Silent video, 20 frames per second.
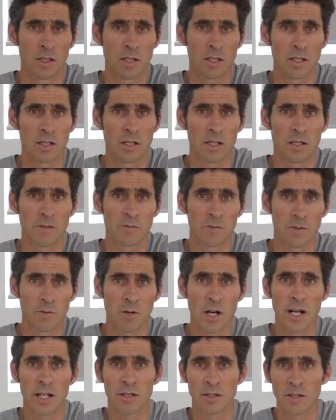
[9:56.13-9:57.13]
If you
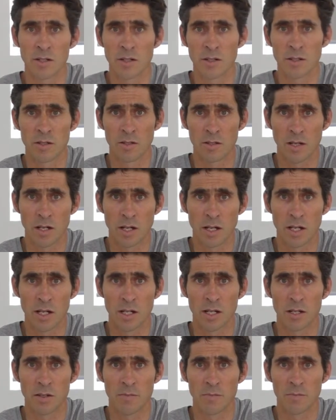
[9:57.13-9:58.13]
are going
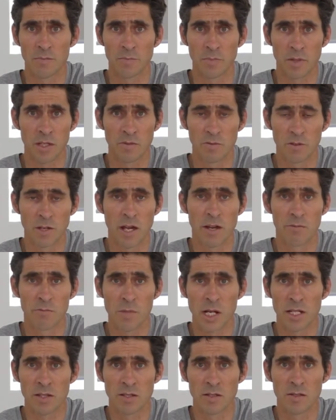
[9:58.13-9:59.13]
to, if you have
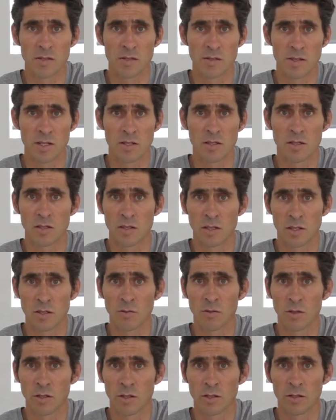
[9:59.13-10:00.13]
made the decision that
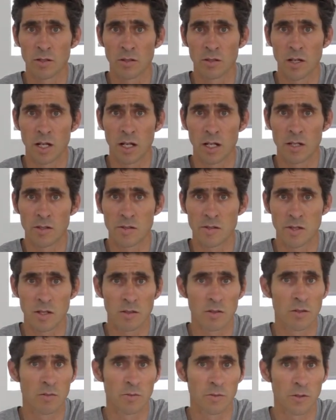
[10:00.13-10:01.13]
you want to sell
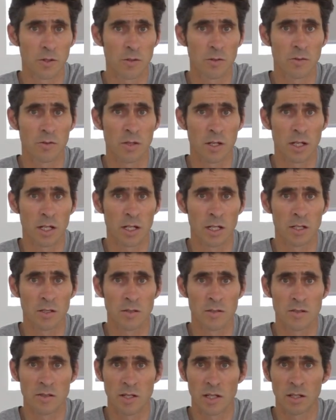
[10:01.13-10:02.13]
your fruit
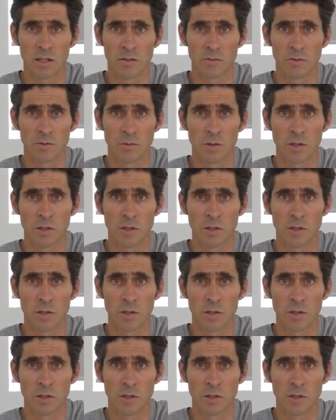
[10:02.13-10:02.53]
and sell it for